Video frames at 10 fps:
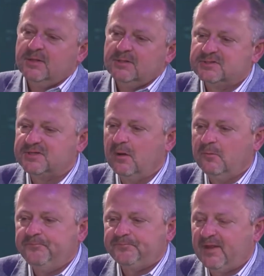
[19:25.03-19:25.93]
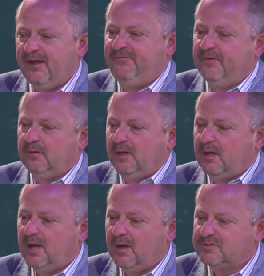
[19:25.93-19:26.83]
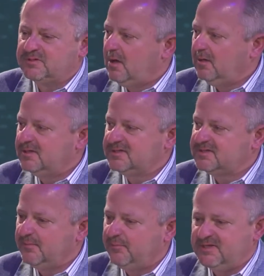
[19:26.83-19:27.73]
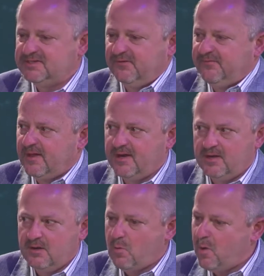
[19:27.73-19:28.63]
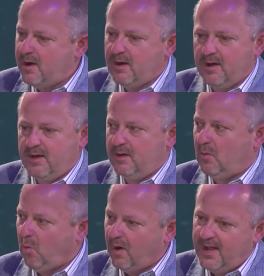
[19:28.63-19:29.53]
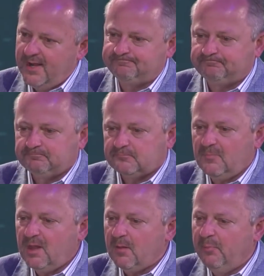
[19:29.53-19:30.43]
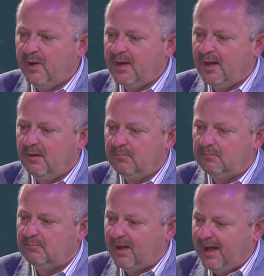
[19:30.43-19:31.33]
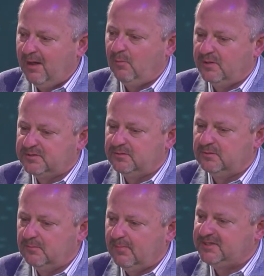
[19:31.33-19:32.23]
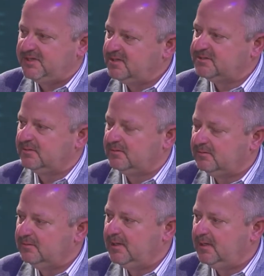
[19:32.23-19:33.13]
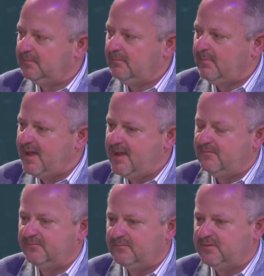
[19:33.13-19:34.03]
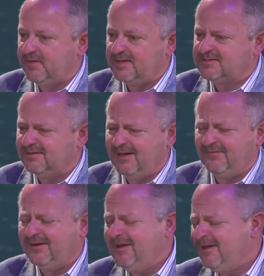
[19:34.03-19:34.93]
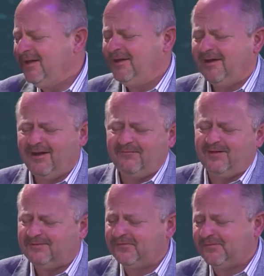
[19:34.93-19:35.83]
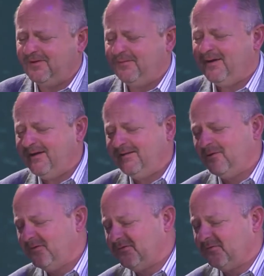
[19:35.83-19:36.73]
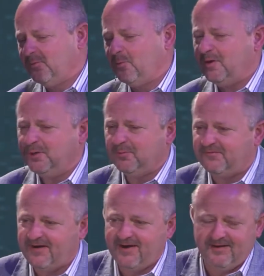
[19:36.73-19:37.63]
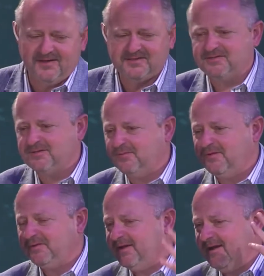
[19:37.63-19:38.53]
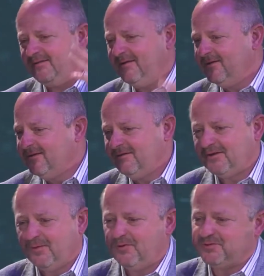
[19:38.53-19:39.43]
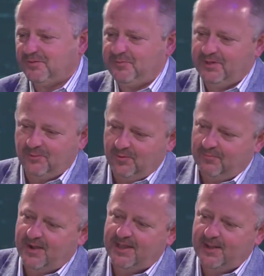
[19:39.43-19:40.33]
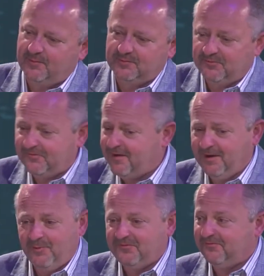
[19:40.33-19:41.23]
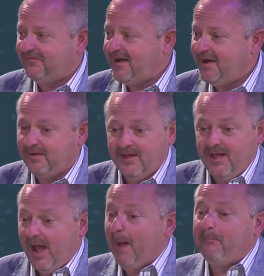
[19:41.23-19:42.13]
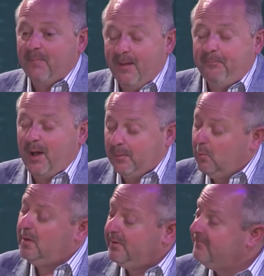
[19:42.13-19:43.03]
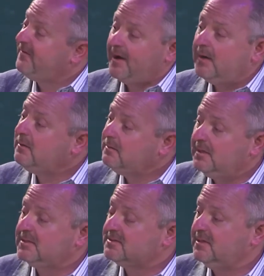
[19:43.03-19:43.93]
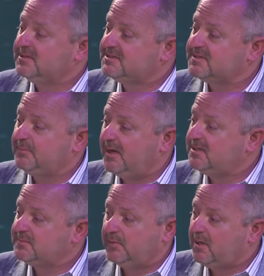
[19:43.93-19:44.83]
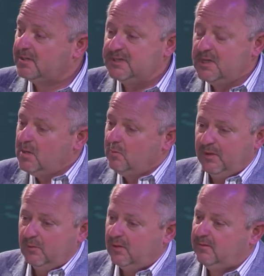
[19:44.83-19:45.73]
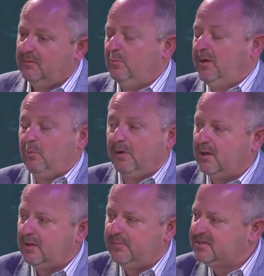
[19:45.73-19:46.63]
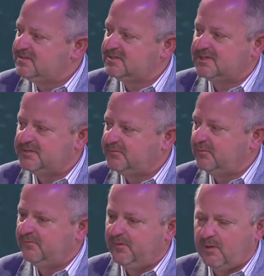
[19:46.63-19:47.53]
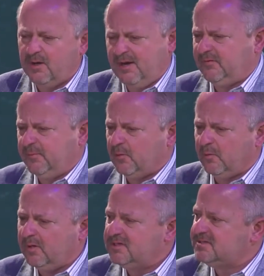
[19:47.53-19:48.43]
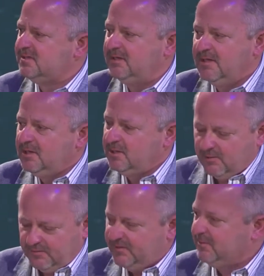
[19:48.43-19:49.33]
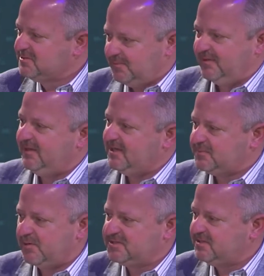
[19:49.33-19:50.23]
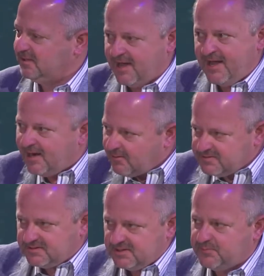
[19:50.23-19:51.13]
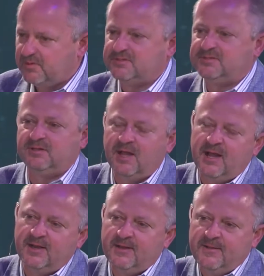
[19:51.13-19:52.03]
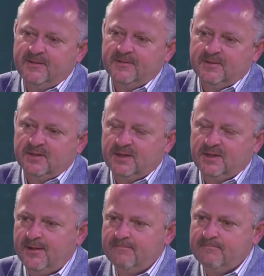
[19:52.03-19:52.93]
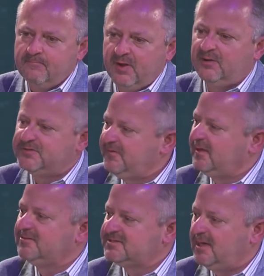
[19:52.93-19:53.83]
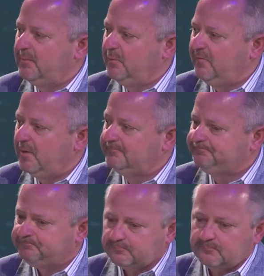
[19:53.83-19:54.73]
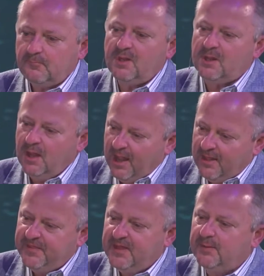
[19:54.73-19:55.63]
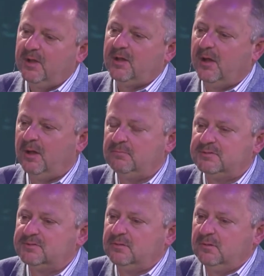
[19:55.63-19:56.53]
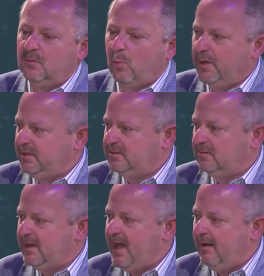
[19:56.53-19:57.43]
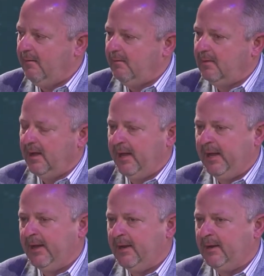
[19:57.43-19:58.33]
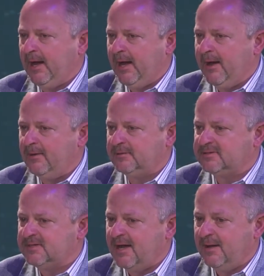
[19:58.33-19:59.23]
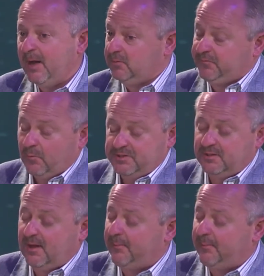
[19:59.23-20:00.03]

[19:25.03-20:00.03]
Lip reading: So I felt like God was calling us to someplace different. I didn't know where, I didn't know what, but I went to my chancellor in May of 2011. And, I've got this friend of mine that always says, well, when you were fired, and I saw something the other day in the commercial appeal, when Mike Hamilton was fired, I wasn't fired. I probably would have been fired in 6 months because we were not going to be as successful in football, and I have to be a realist that, there was going to be the next person in line, and I was the next person in line. But I just felt like it was time to move on. Then it becomes, what do you do now? And at the time, I was fortunate.